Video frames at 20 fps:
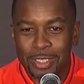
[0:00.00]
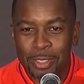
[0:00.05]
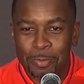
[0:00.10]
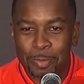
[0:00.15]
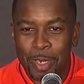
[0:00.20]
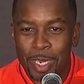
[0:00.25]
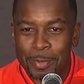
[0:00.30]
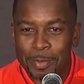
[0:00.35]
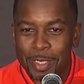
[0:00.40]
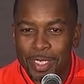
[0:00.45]
It'll
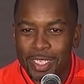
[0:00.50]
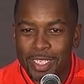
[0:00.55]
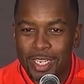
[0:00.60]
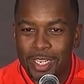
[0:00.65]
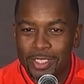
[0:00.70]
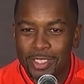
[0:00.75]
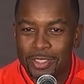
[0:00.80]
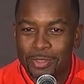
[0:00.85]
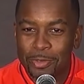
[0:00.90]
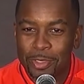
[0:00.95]
probably be
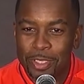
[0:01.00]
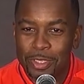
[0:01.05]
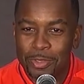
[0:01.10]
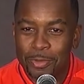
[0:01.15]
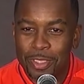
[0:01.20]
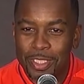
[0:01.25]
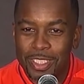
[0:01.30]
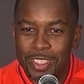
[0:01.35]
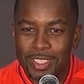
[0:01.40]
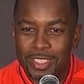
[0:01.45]
the
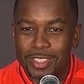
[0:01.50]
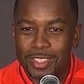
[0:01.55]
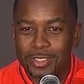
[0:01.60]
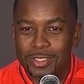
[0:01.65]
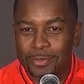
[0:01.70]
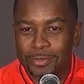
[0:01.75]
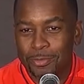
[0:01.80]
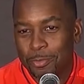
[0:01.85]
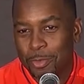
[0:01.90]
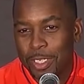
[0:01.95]

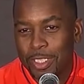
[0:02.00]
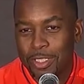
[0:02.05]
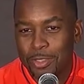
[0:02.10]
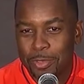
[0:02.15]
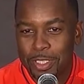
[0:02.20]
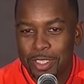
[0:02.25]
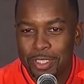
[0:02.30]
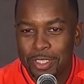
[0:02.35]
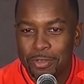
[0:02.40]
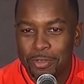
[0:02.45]

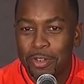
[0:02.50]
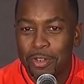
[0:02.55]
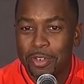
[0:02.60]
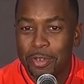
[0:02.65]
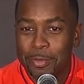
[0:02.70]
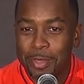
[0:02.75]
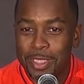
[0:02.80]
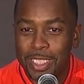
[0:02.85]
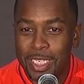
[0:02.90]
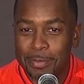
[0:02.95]
2021-22
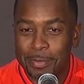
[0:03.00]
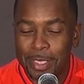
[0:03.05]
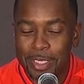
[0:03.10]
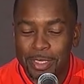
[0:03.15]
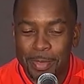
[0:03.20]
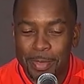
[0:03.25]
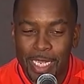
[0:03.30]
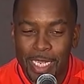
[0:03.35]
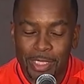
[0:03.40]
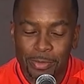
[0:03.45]
Oklahoma State
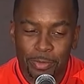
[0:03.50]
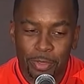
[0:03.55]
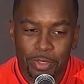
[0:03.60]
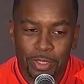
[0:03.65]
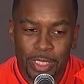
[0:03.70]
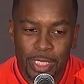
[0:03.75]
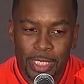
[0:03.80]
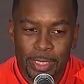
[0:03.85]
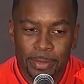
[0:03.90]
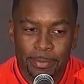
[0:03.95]
men's basketball
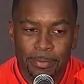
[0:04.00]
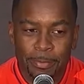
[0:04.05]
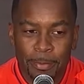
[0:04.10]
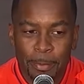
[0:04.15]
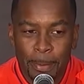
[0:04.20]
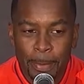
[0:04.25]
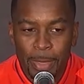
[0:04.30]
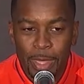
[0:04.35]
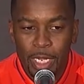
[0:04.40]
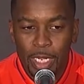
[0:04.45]

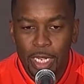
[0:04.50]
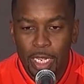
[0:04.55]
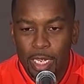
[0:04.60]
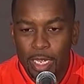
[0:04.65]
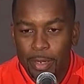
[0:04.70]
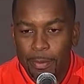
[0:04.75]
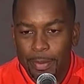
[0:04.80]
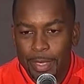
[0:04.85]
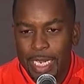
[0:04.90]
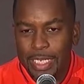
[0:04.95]
team.
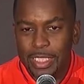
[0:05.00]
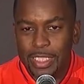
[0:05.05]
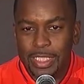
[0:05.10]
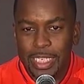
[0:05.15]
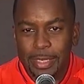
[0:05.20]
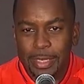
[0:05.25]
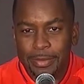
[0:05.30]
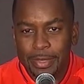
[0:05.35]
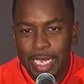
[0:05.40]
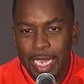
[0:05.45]
But at the
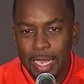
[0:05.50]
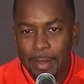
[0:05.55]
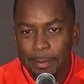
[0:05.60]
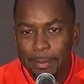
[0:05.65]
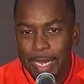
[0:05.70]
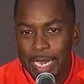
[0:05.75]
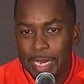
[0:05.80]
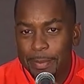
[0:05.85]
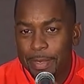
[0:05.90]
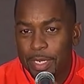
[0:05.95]
same time,
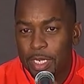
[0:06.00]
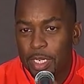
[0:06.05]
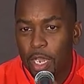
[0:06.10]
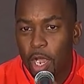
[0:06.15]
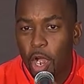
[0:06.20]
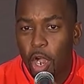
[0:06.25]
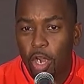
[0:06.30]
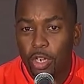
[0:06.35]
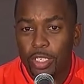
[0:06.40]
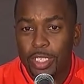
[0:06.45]
maybe
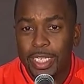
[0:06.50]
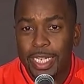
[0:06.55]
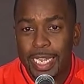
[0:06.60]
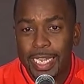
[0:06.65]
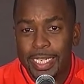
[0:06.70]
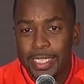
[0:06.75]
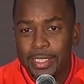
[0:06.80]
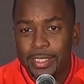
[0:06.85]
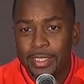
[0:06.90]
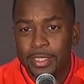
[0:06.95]
our
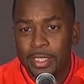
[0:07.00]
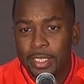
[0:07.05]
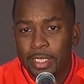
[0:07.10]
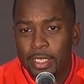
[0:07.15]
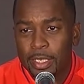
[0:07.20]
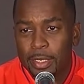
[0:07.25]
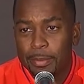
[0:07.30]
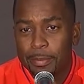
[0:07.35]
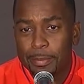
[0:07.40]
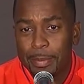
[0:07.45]
case
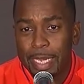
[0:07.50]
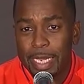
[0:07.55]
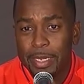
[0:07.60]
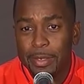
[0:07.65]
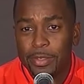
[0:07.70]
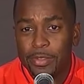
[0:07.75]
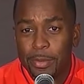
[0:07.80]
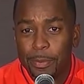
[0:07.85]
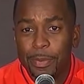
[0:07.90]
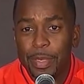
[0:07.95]

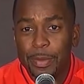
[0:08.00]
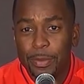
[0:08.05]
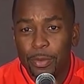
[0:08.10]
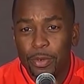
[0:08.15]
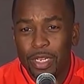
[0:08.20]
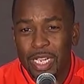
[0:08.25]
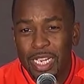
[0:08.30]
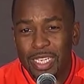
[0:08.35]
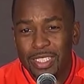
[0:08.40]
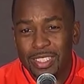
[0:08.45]
made some people
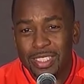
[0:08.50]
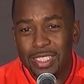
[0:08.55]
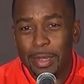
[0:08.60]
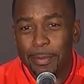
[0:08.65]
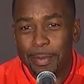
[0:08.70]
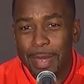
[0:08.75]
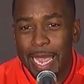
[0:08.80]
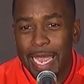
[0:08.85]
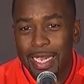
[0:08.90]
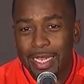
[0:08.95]
kind of step
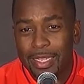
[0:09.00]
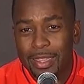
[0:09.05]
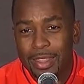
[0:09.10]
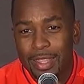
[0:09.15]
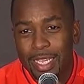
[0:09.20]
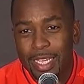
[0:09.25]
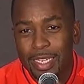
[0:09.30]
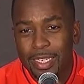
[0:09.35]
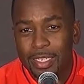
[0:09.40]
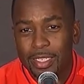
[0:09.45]
back and
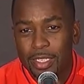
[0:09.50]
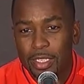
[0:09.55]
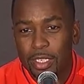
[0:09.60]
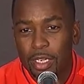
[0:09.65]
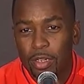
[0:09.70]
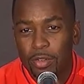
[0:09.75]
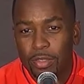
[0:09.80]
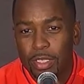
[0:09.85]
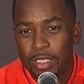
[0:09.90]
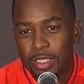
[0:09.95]
think, you
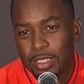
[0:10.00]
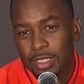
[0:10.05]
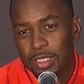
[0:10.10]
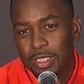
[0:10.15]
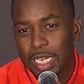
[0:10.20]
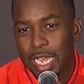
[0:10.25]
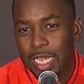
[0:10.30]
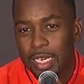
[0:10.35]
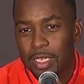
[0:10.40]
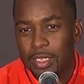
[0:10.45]
know, this is
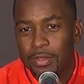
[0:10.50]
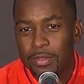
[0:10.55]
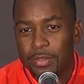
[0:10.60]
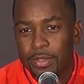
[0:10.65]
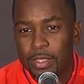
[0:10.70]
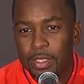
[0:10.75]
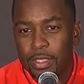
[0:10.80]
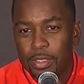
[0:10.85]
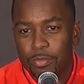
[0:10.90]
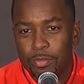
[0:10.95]
kind of
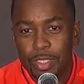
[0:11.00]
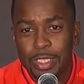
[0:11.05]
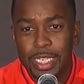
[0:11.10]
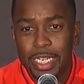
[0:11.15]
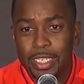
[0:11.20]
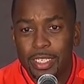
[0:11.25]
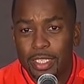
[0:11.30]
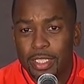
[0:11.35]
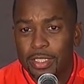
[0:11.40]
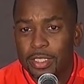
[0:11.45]

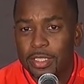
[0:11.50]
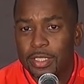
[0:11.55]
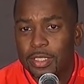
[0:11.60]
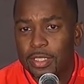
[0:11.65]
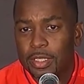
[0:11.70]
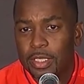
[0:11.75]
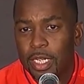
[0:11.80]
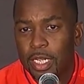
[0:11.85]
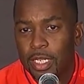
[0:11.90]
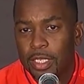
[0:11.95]
ridiculous.
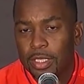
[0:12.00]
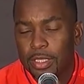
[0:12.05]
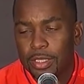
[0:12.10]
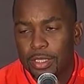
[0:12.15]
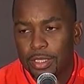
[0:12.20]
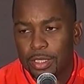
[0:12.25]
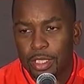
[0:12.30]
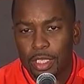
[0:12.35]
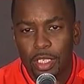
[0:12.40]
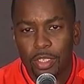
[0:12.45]
This
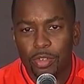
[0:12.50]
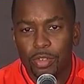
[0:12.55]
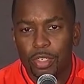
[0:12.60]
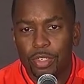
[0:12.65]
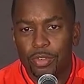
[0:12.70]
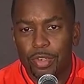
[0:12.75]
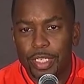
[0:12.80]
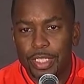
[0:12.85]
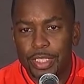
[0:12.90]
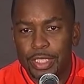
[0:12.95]
is a little
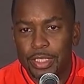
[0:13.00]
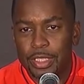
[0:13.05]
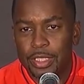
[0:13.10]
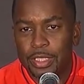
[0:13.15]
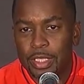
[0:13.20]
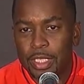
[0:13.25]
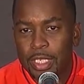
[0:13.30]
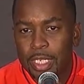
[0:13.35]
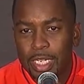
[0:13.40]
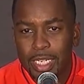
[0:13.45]
egregious.
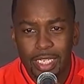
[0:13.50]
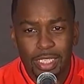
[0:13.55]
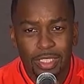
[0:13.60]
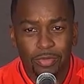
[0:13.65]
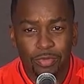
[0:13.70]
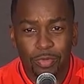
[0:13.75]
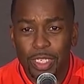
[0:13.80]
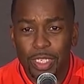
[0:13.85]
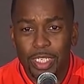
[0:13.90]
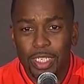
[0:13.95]
And it's
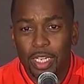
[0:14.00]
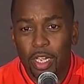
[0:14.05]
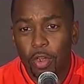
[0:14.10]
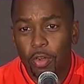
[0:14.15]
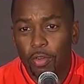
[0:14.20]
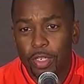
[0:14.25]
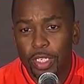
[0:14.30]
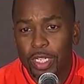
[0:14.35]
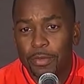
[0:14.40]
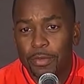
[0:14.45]
really
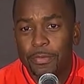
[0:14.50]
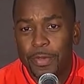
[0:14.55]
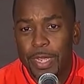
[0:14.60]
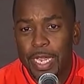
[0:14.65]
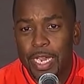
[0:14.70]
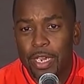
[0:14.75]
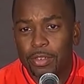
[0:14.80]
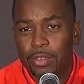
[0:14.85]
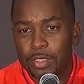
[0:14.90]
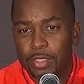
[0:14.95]
wholly
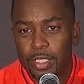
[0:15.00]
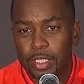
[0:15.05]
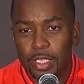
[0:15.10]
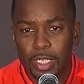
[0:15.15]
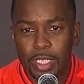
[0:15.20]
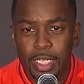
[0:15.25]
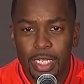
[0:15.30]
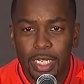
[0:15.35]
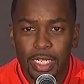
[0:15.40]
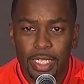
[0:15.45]
unfair to the
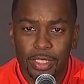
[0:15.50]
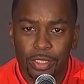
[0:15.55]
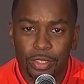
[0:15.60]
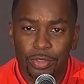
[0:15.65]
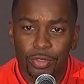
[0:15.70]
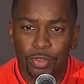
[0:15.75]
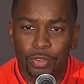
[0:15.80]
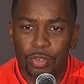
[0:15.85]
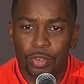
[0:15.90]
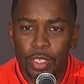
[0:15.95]
kids
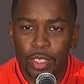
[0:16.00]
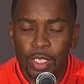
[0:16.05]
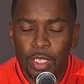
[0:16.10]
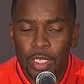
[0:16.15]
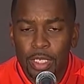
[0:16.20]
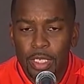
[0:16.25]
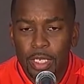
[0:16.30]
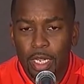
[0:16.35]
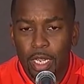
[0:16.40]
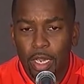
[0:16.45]
who
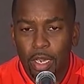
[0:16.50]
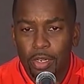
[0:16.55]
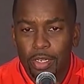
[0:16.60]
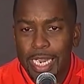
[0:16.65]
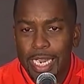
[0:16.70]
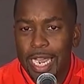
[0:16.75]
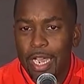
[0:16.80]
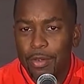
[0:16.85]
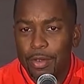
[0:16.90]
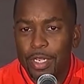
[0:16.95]
are
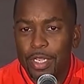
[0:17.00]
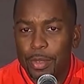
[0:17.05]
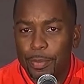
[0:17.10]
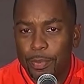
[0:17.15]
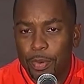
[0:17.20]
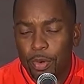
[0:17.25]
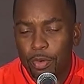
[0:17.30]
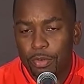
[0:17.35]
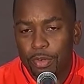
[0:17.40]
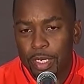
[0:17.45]
now in the
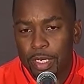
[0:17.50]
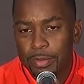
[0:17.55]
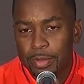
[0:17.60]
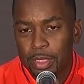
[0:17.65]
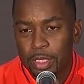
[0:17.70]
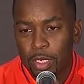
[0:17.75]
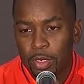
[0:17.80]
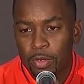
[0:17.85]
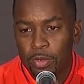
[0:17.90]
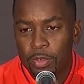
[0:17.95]
program.
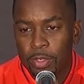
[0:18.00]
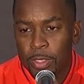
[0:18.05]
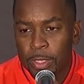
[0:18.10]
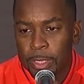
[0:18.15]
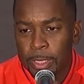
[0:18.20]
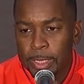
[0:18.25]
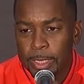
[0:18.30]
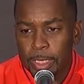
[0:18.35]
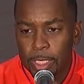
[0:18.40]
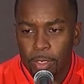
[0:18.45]
So,
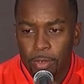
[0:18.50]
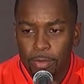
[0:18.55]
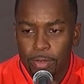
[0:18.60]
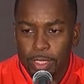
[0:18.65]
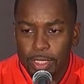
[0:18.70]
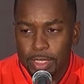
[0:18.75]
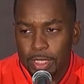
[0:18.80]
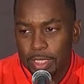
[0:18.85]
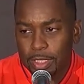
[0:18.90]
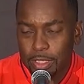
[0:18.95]
you know,
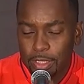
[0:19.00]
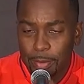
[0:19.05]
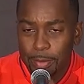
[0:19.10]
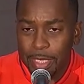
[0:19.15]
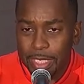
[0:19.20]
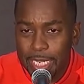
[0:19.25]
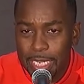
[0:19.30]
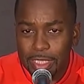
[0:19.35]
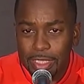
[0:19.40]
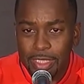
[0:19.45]
in some of
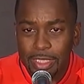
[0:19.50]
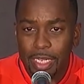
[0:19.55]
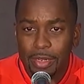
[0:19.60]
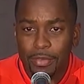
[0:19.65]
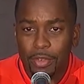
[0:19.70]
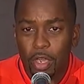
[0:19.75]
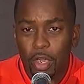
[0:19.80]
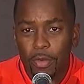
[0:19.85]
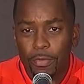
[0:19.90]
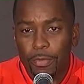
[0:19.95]
the cases that have
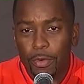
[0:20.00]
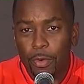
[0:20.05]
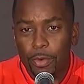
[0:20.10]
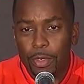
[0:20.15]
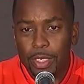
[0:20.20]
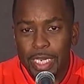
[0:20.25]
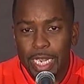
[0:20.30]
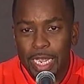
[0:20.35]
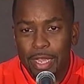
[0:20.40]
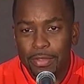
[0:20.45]
gone forward
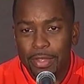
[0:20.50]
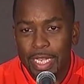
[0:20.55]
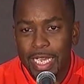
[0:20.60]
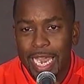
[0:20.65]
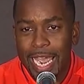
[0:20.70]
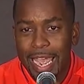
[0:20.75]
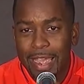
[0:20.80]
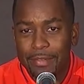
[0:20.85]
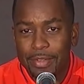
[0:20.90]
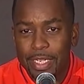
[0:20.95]
now that
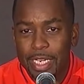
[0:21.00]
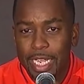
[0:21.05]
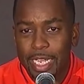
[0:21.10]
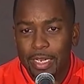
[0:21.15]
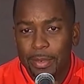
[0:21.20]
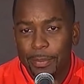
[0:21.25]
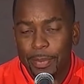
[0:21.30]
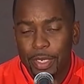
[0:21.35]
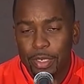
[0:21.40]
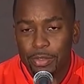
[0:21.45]
haven't had a
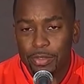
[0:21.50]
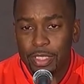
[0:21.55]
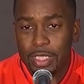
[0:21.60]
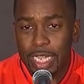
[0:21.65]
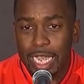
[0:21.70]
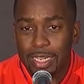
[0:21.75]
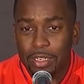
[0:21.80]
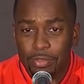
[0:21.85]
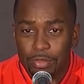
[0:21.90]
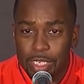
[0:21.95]
penalty, I
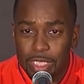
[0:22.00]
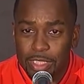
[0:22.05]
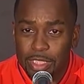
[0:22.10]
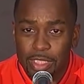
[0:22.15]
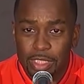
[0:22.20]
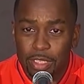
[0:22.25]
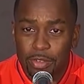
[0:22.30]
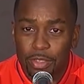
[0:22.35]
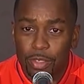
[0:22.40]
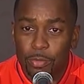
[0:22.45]
don't
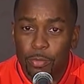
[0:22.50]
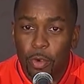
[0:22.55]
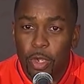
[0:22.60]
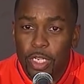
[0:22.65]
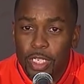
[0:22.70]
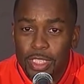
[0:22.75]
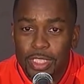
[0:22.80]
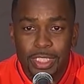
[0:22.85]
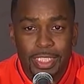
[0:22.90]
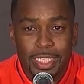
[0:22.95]
necessarily want
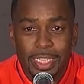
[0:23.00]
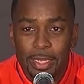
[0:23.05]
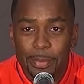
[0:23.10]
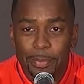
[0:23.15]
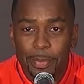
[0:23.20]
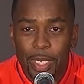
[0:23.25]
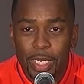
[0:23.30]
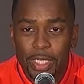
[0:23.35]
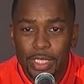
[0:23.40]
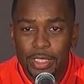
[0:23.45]
to see them
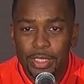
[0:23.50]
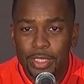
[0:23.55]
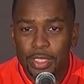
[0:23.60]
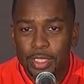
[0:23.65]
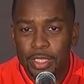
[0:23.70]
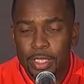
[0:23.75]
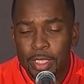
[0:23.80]
punished.